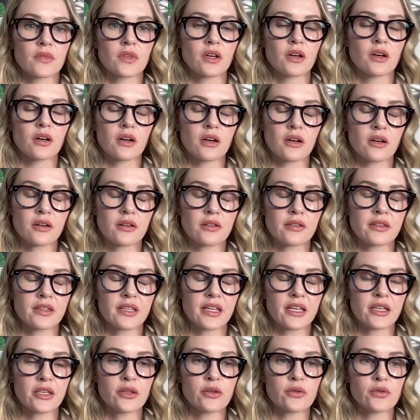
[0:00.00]
Oh,
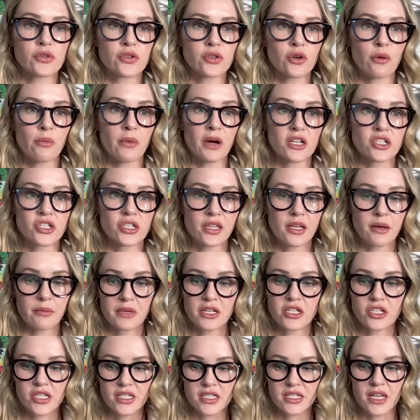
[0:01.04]
thank you so much. Let
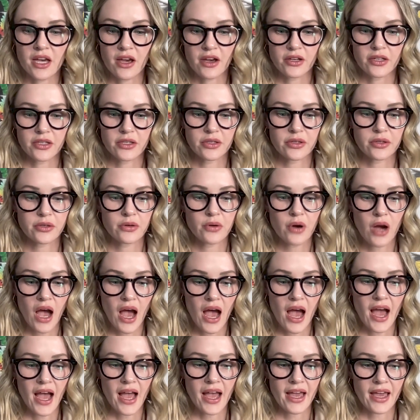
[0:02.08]
me just tell you,
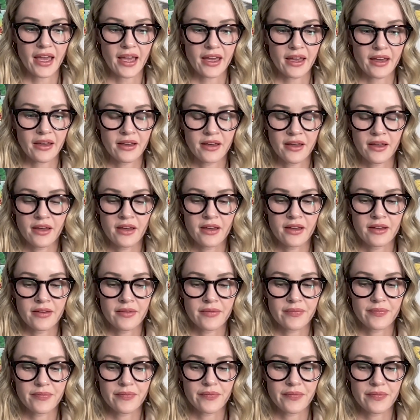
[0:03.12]
I
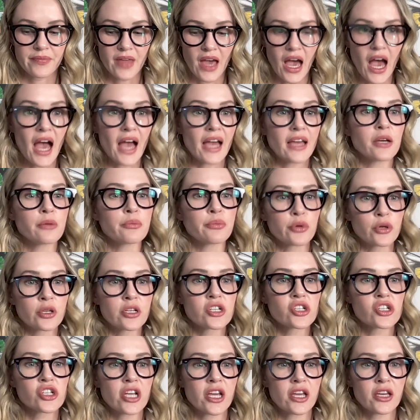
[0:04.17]

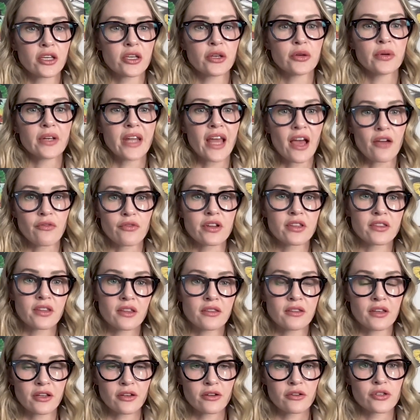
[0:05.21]
appreciate you and
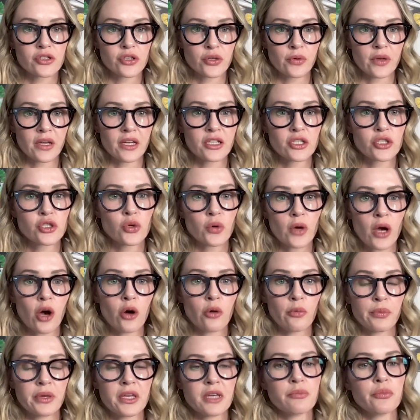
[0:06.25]
everything that you're doing to
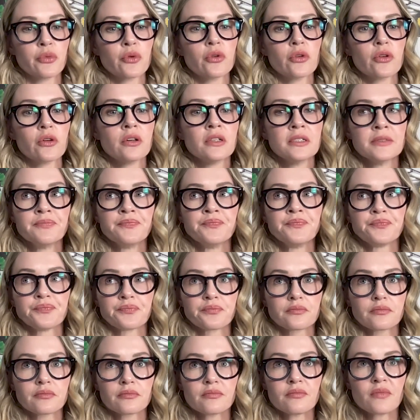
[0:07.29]
help people
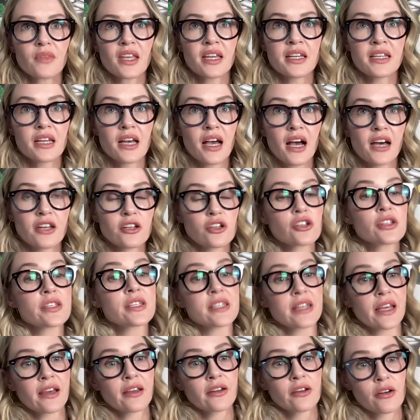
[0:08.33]

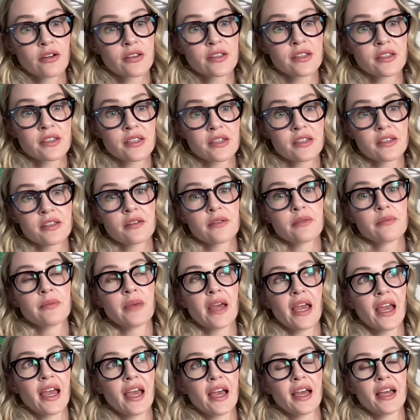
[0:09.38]
understand
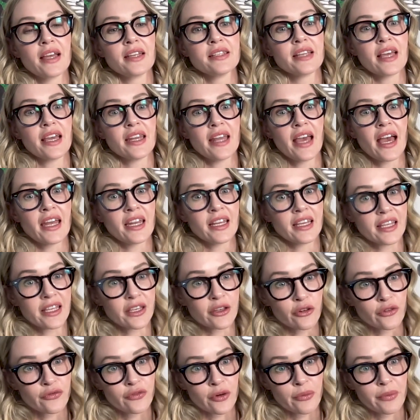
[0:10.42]
narcissism and how to
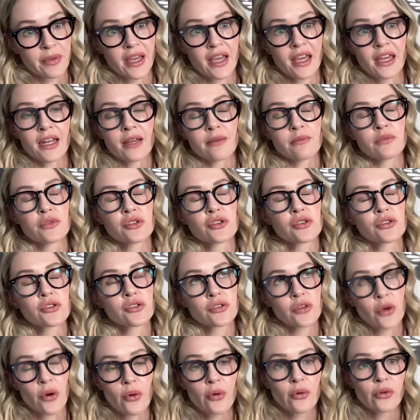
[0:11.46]
heal from it. And I'm
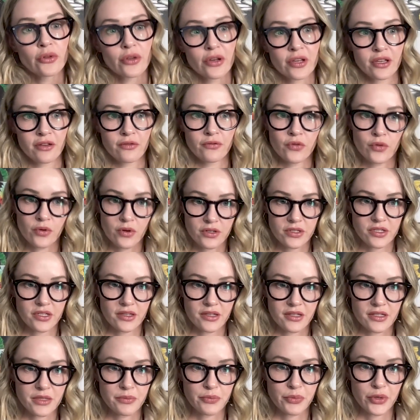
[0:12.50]
so looking forward to
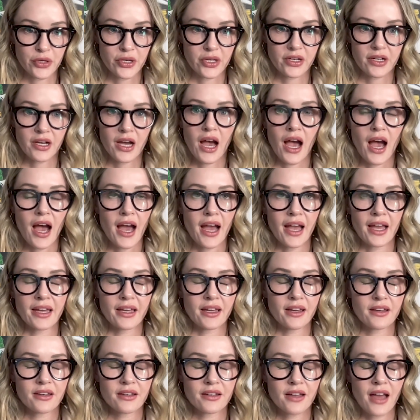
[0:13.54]
this book.
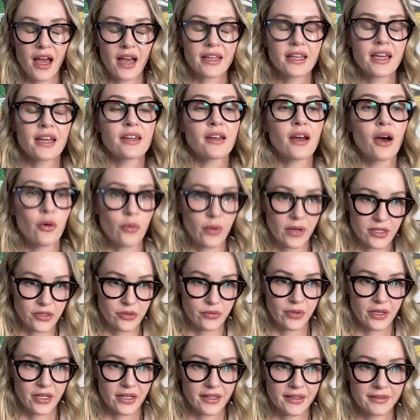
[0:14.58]
Thank you. I cannot wait
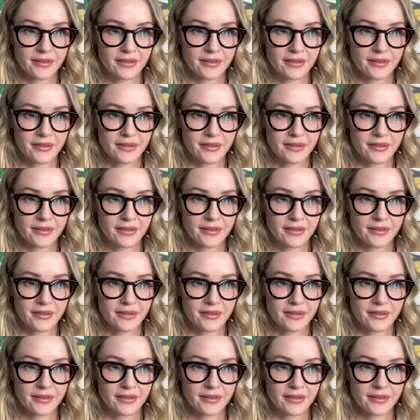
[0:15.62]
to read